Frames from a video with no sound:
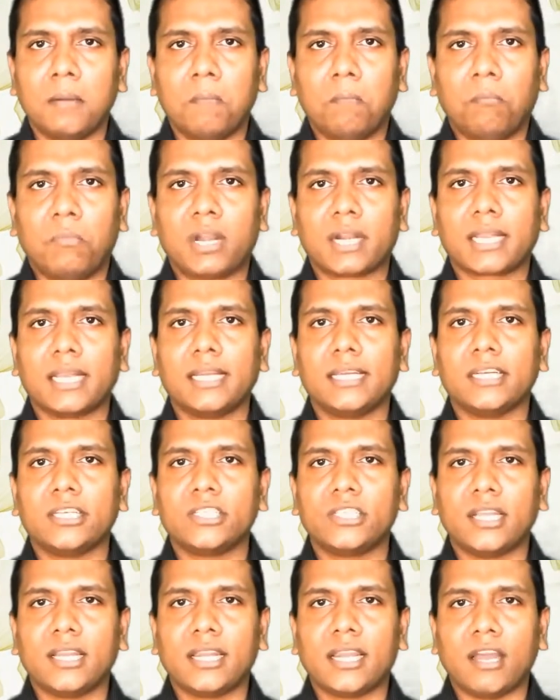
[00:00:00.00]

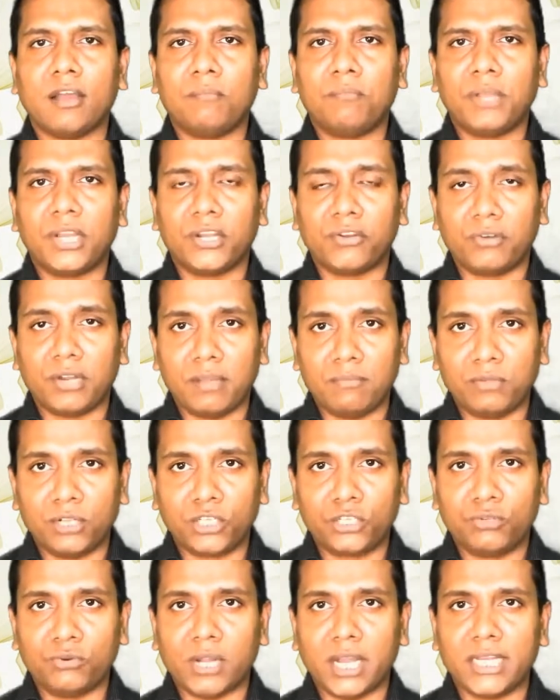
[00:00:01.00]
Marketers are now better able
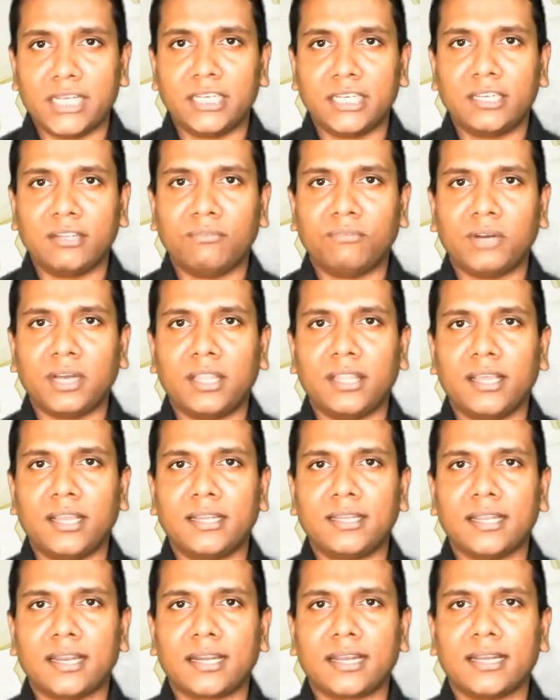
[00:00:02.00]
to identify their
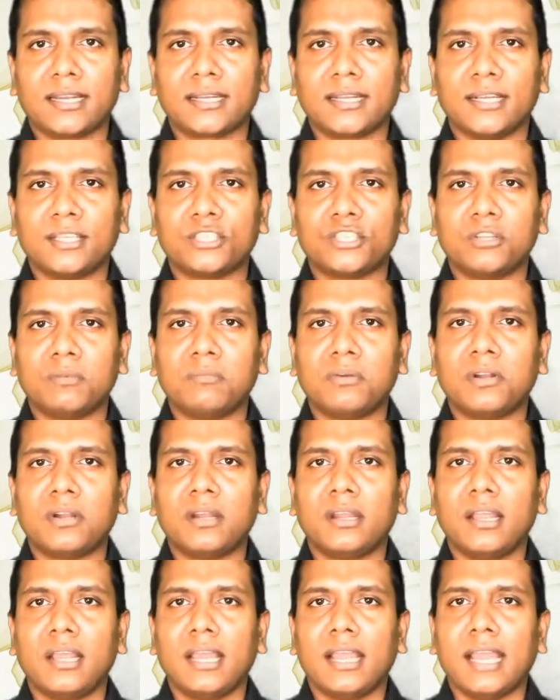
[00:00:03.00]
target customer
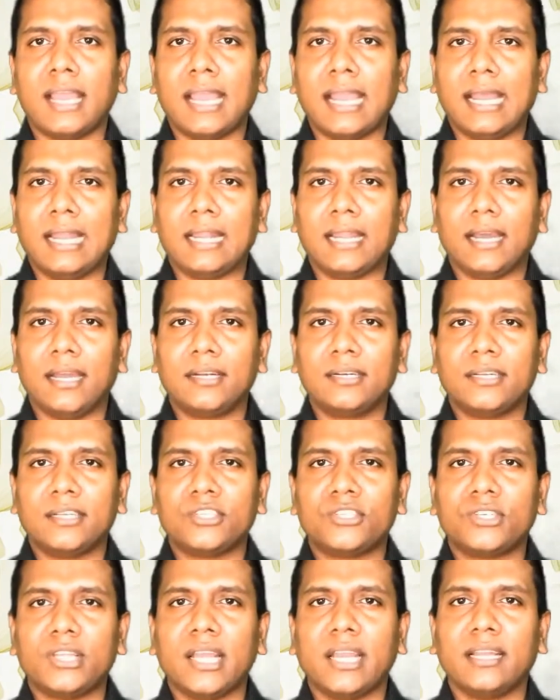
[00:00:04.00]
and
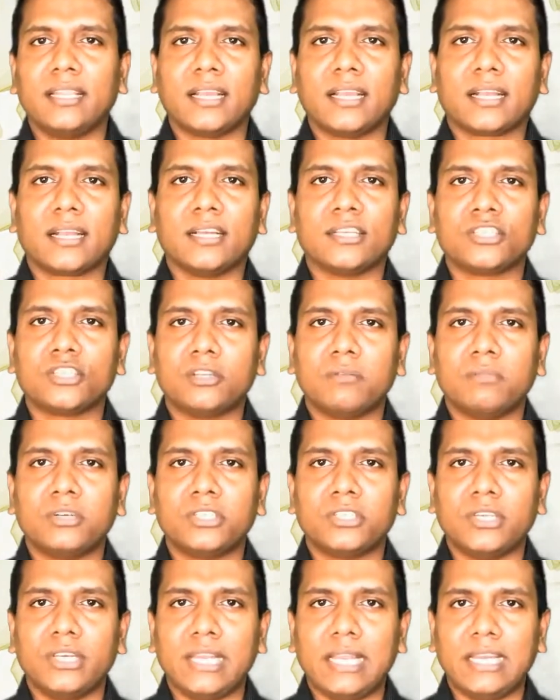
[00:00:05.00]
understand the
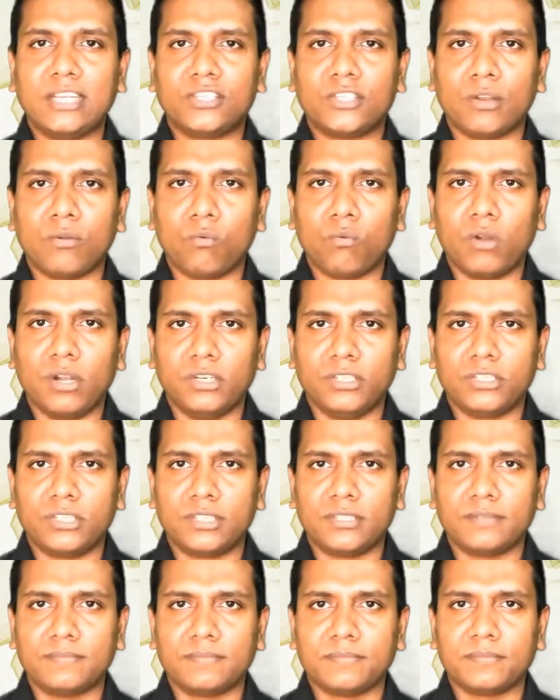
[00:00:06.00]
customer's needs and
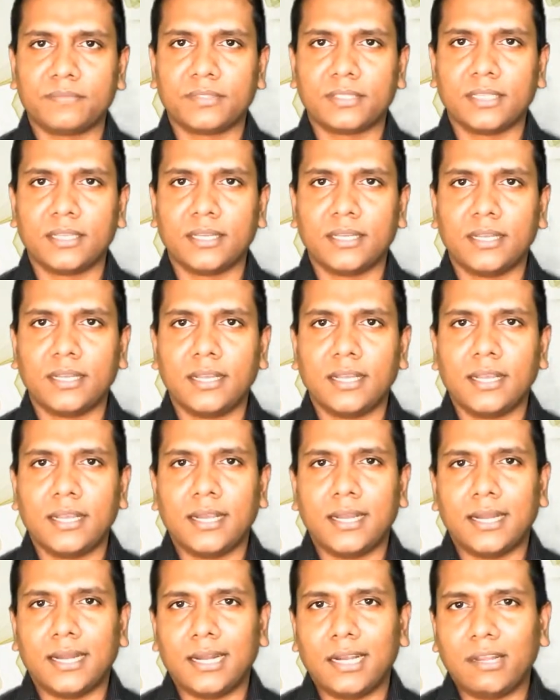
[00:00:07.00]
wants.
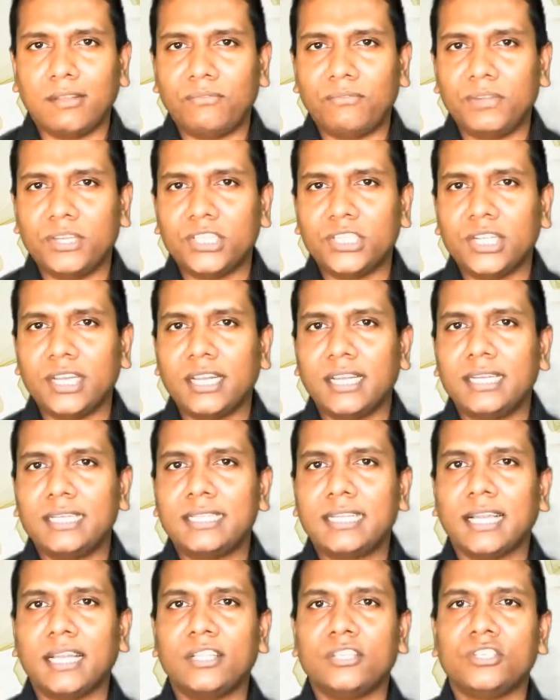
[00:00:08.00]
Artificial
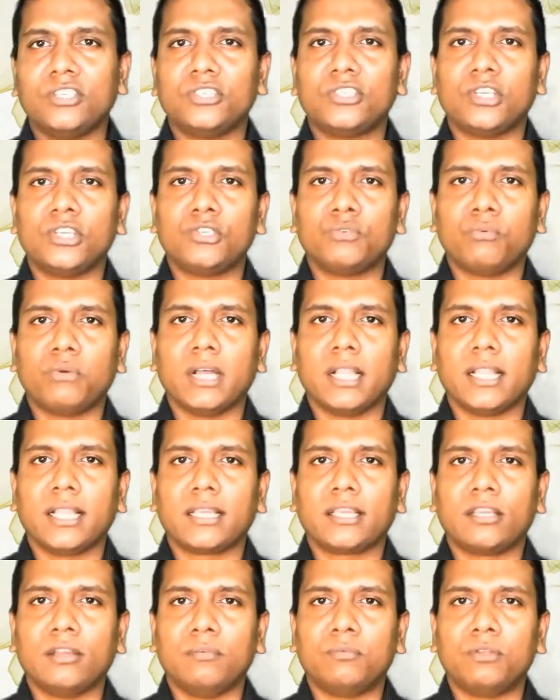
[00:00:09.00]
intelligence is well
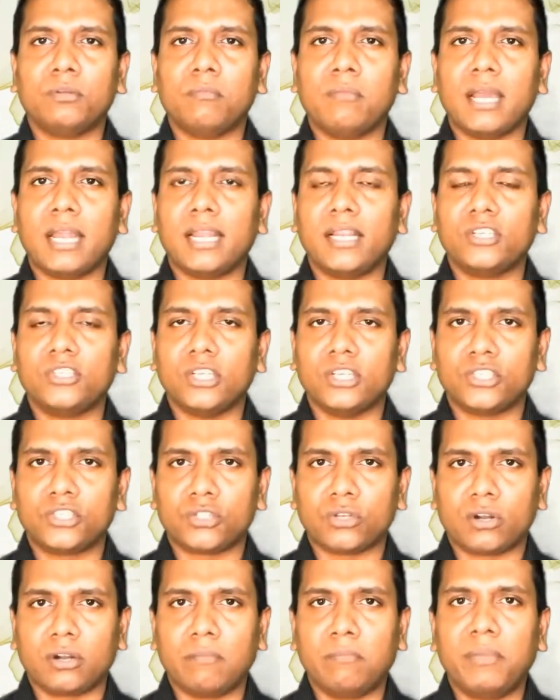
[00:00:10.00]
equipped to manage and
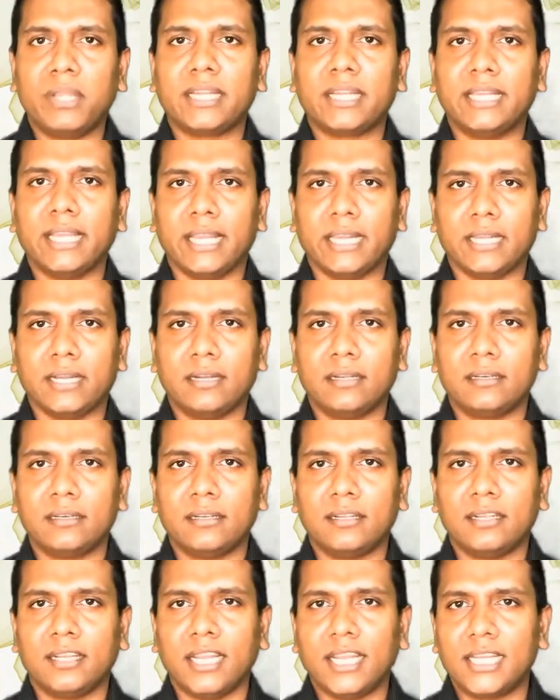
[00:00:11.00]
sort big data.
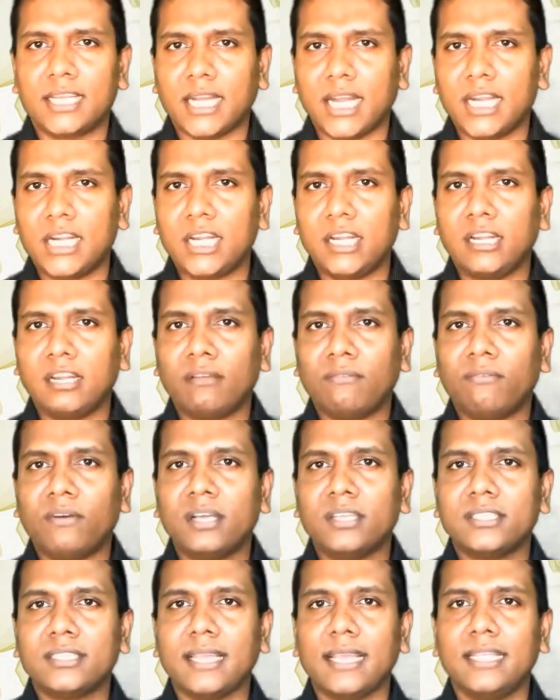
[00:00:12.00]
It
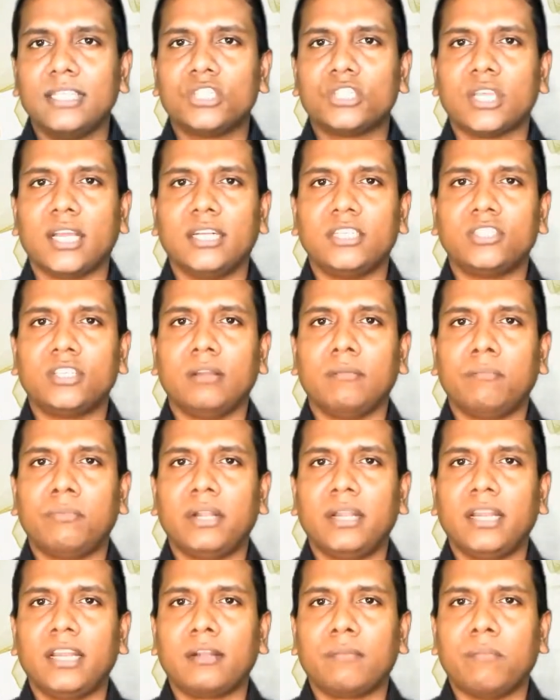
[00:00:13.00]
identifies insights and
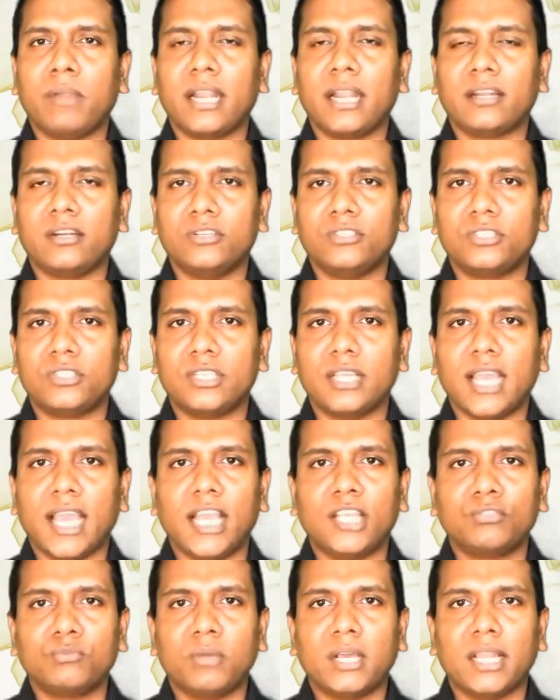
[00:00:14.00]
predict patterns,
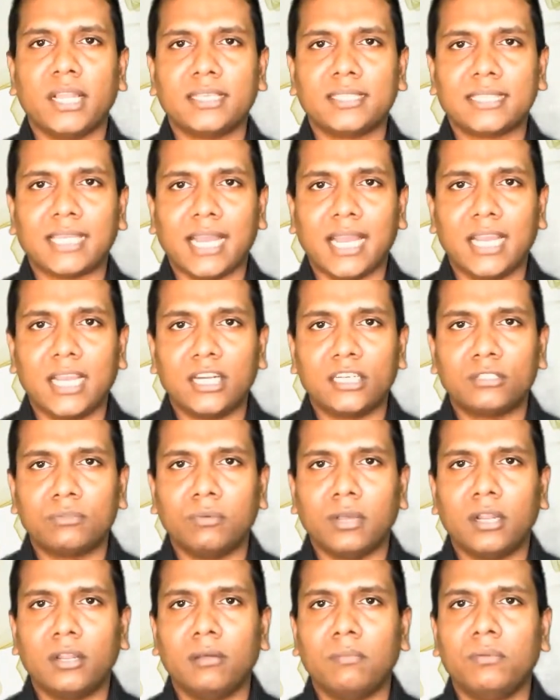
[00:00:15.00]
as well as highlights
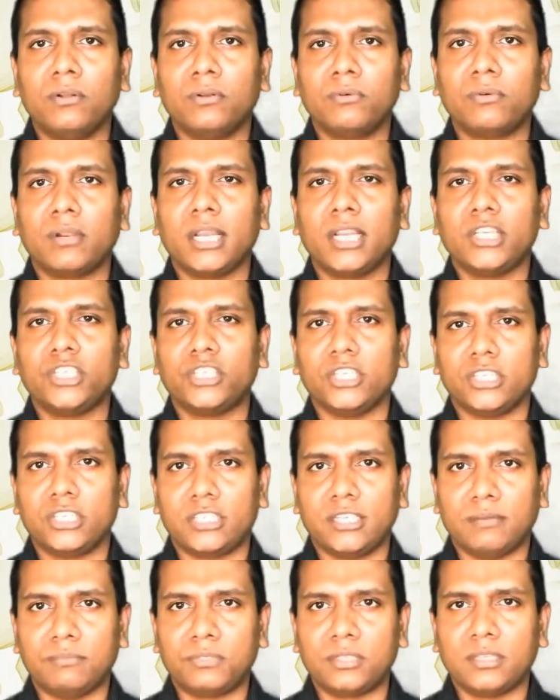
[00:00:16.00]
valuable
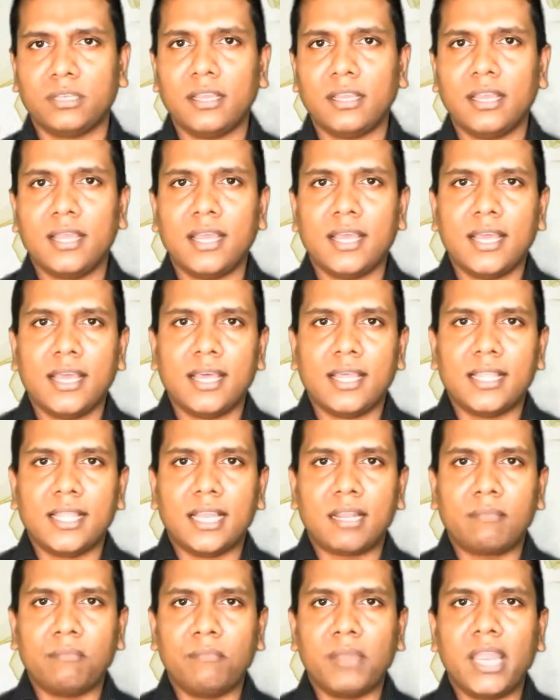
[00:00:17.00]
relationships
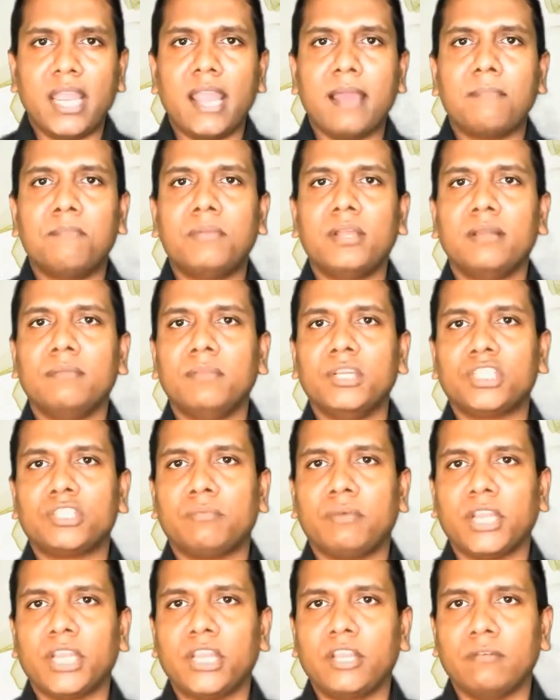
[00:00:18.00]
that may have been missed
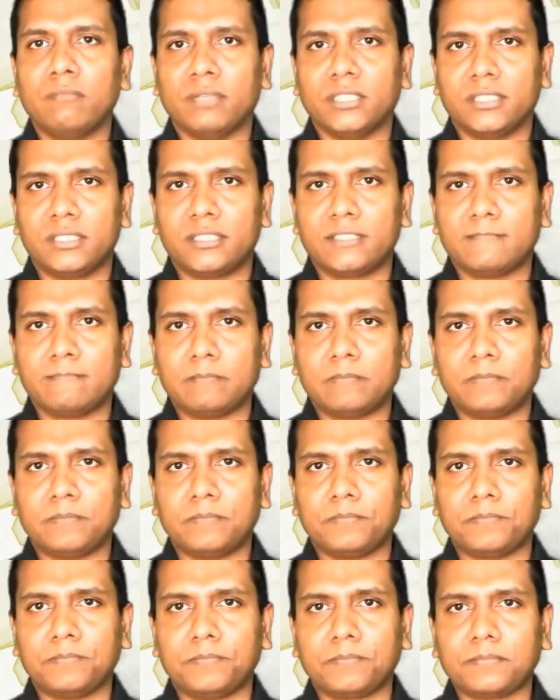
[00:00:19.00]
by humans.
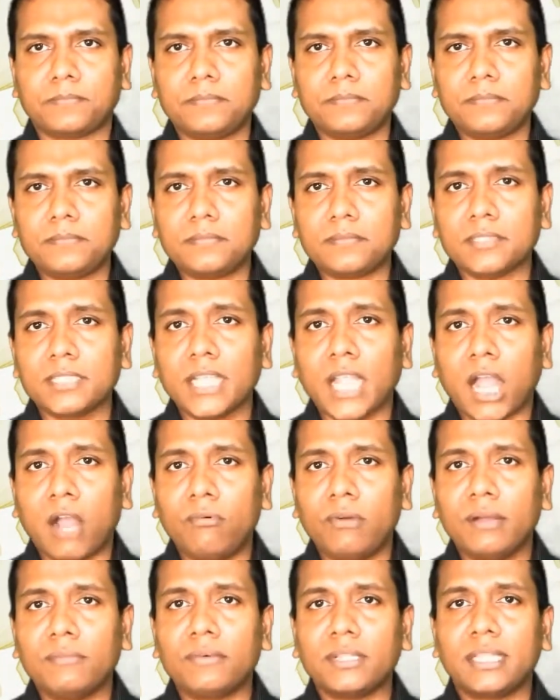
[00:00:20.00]

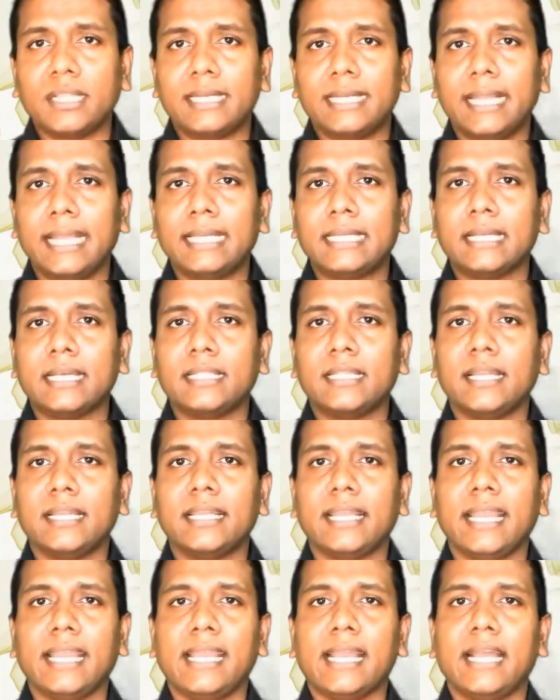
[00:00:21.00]
However, the data
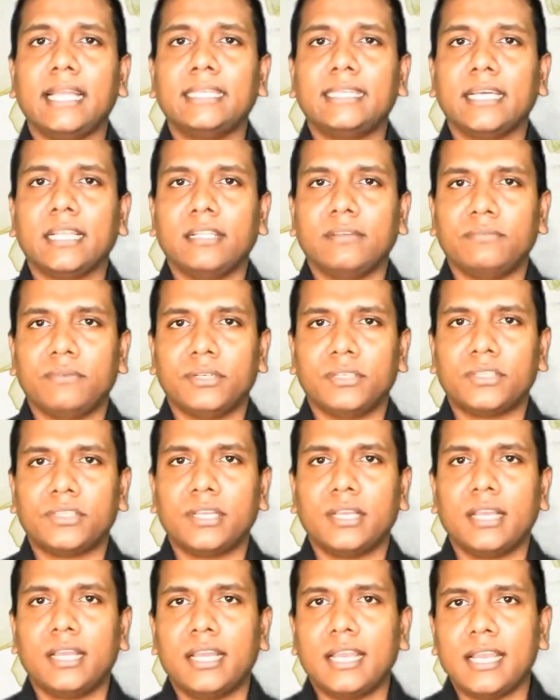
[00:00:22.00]
that AI delivers
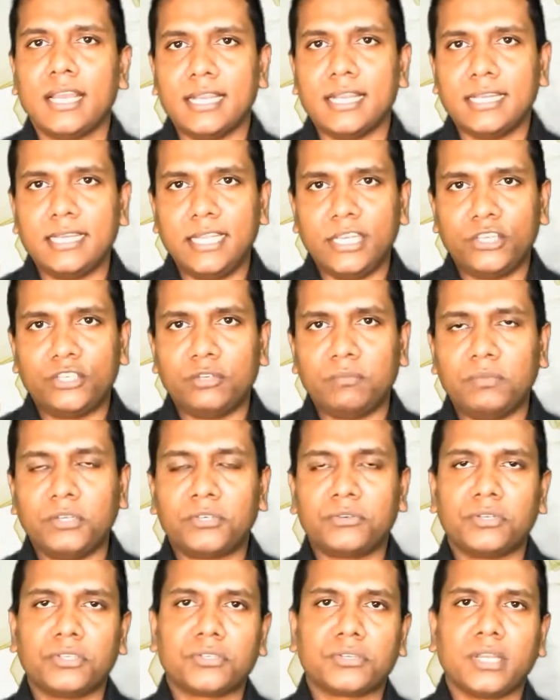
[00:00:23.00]
need to be
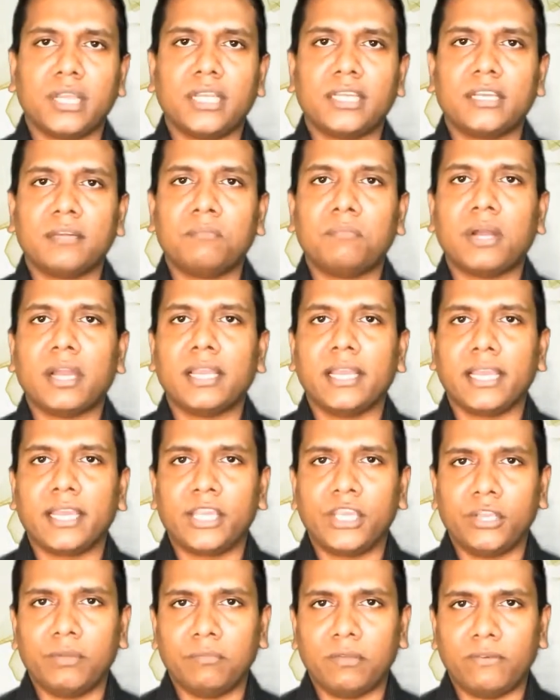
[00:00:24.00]
translated by a
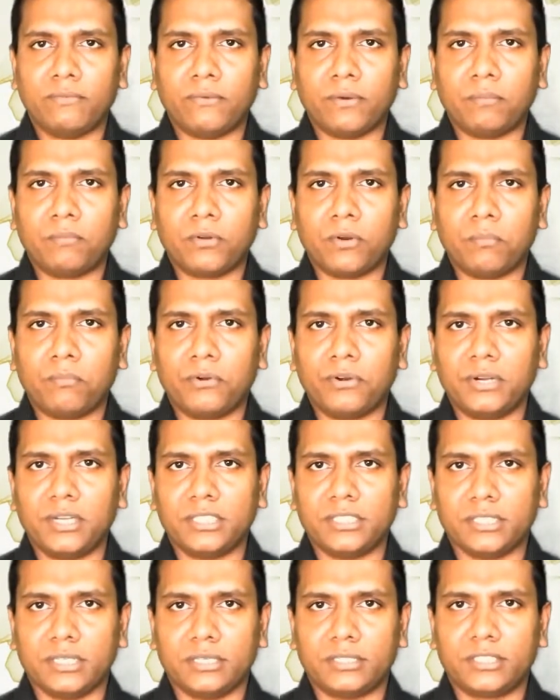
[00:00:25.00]
human for proper
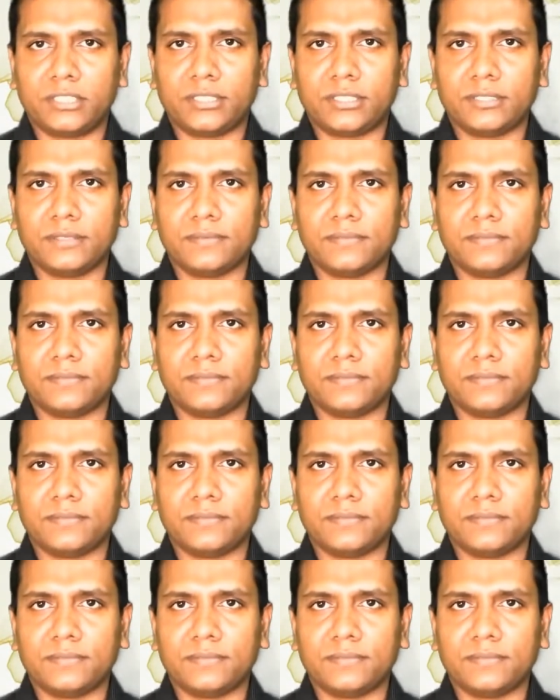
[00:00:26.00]
results.